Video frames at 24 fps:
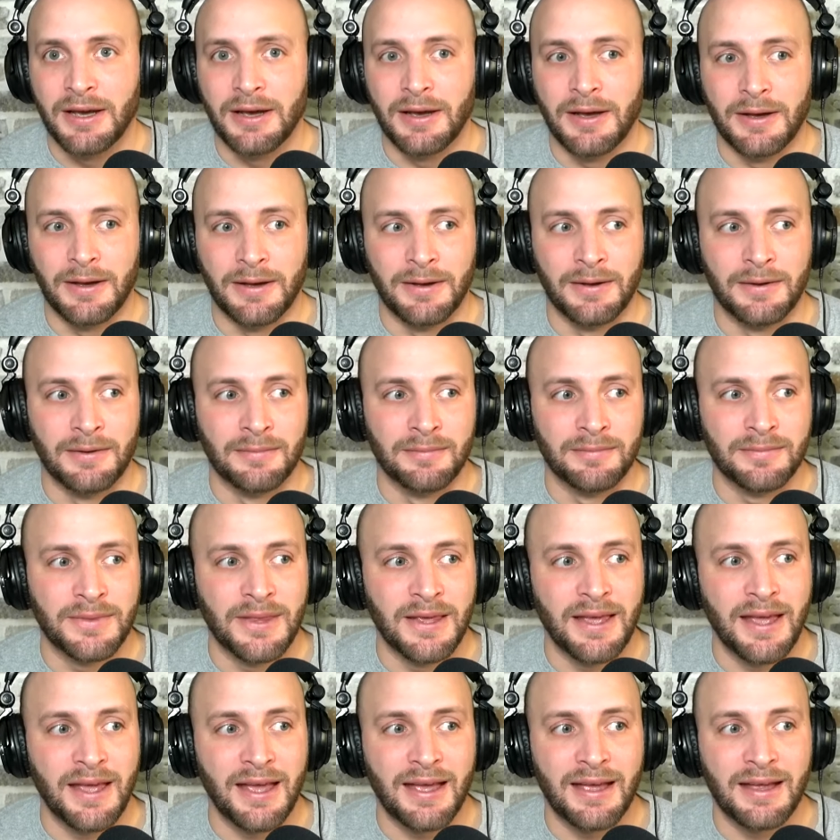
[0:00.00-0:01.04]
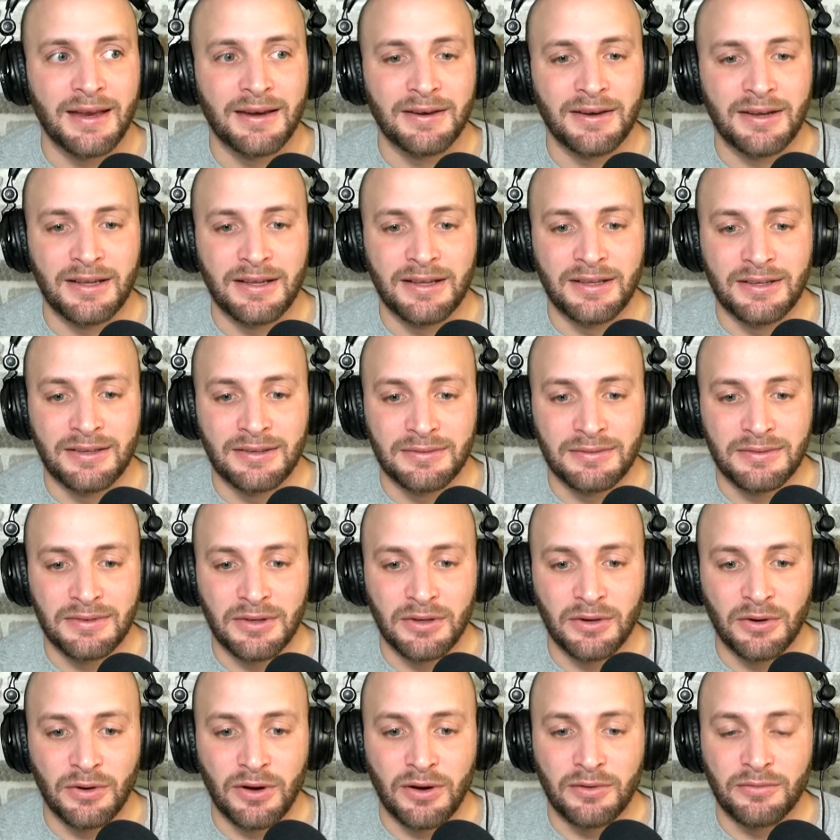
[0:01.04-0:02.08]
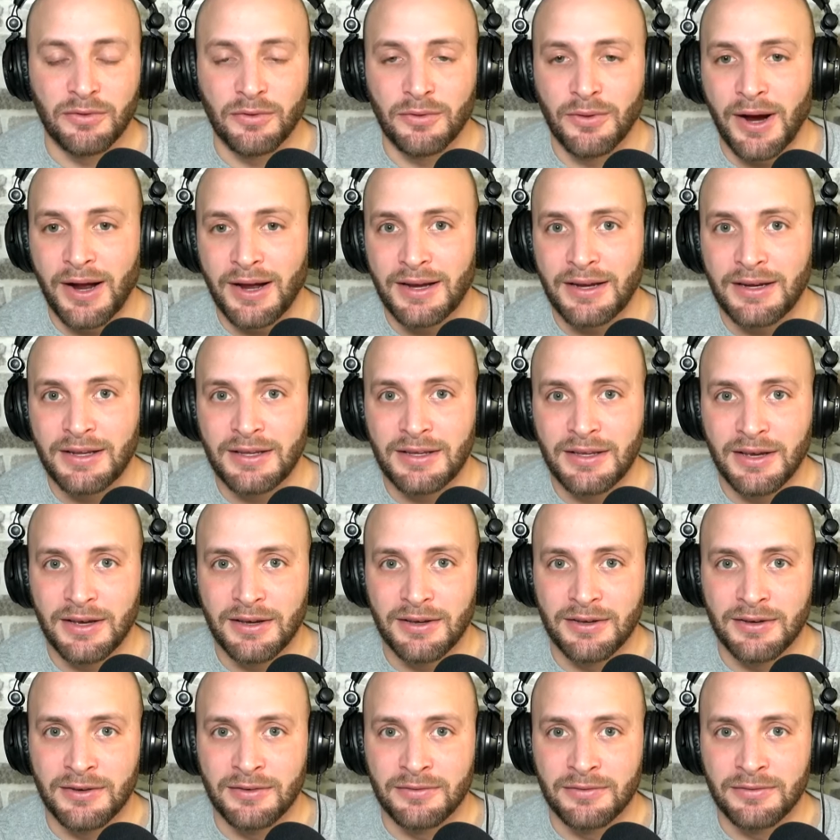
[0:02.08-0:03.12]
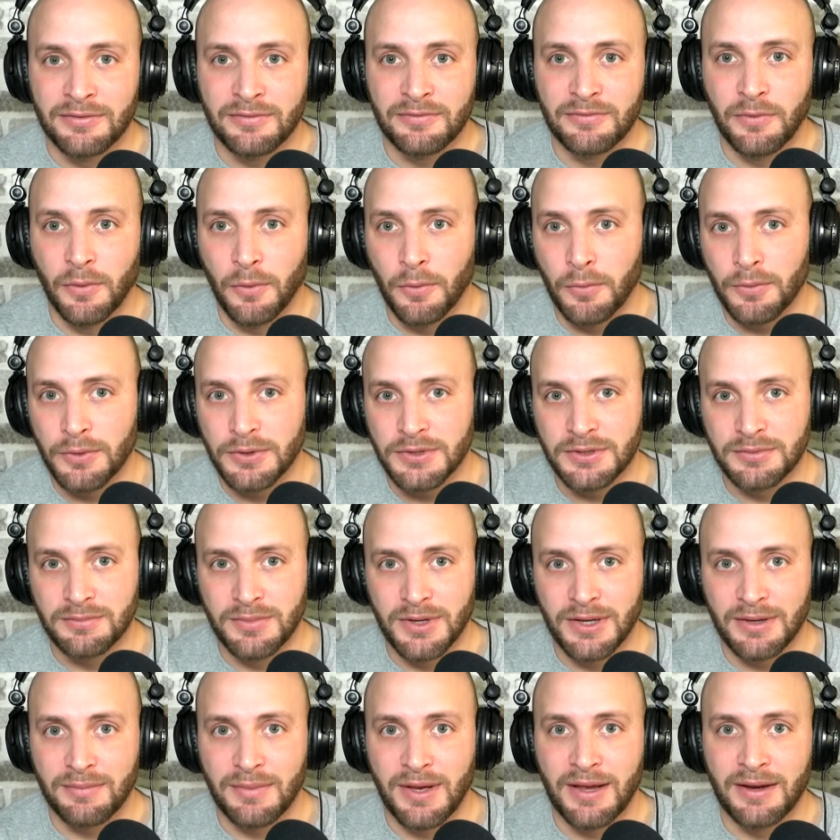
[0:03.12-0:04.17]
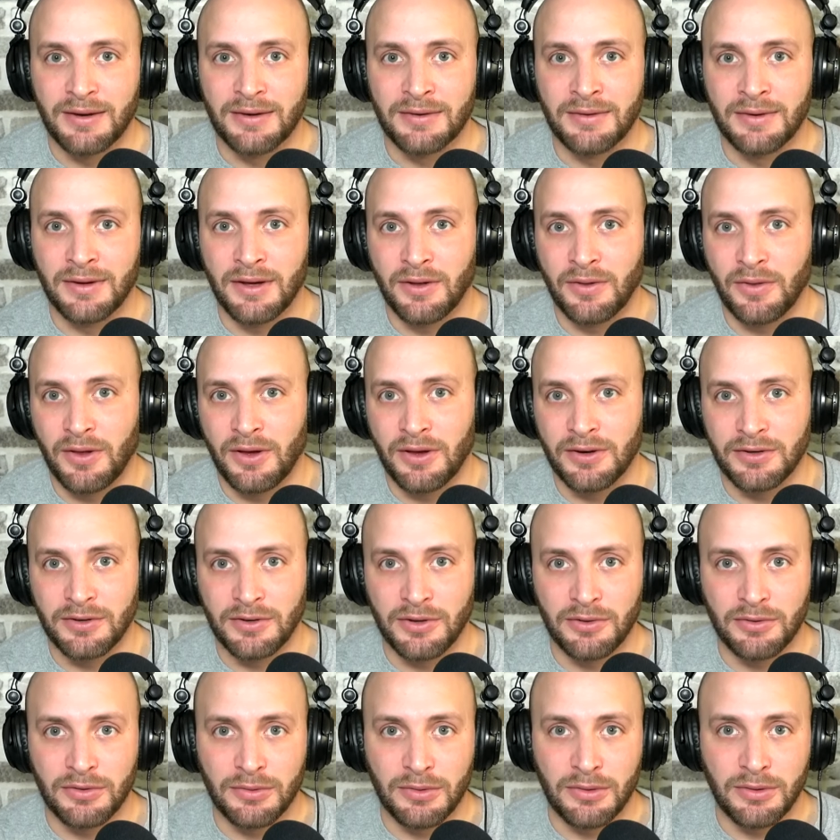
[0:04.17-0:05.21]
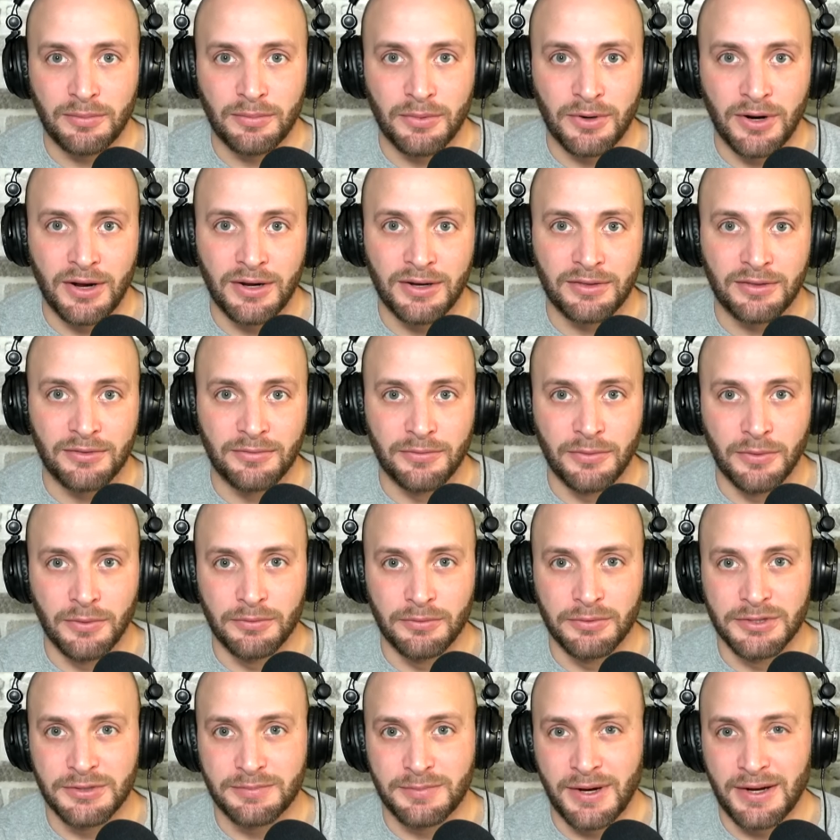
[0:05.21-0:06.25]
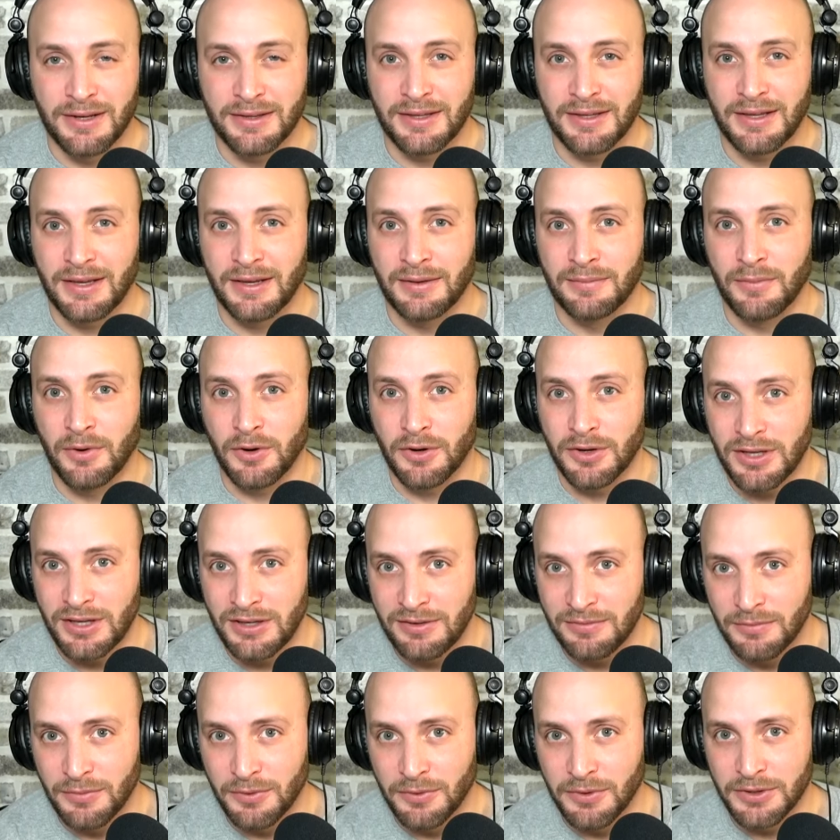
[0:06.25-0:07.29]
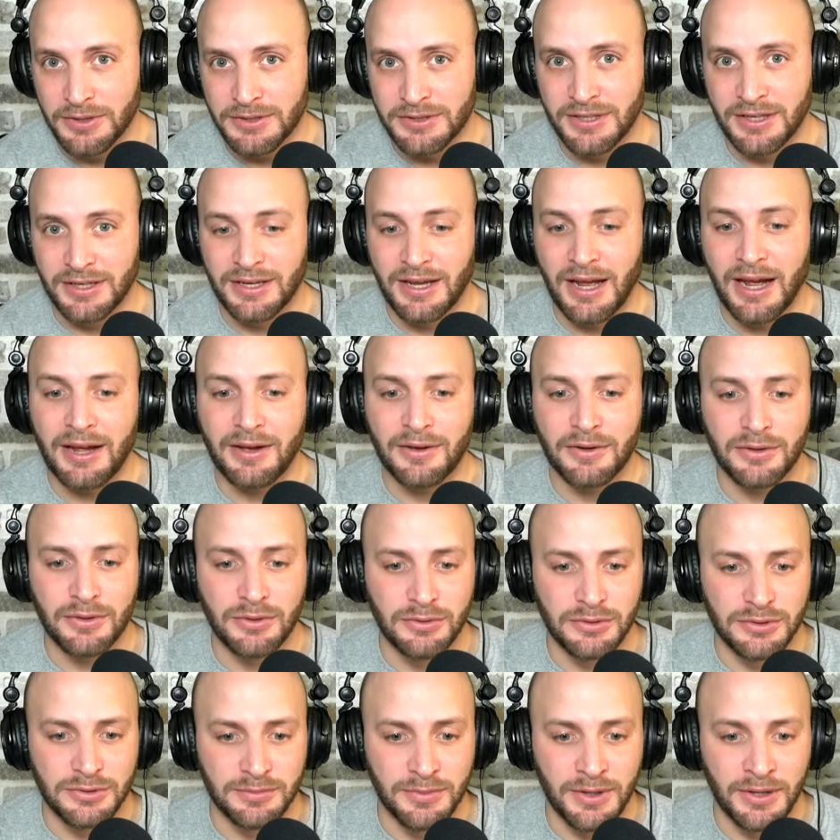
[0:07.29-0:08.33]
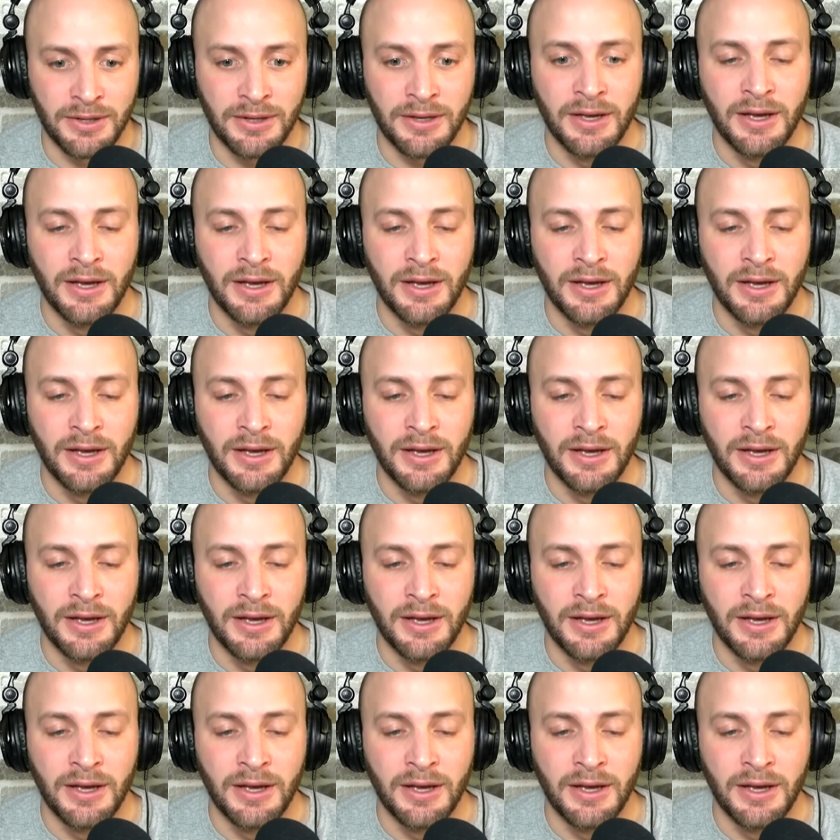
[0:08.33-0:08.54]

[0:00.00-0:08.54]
They had a variety of forwards and big men along to go with LeBron at the forward spot. They had Markieff Morris, they had Kyle Kuzma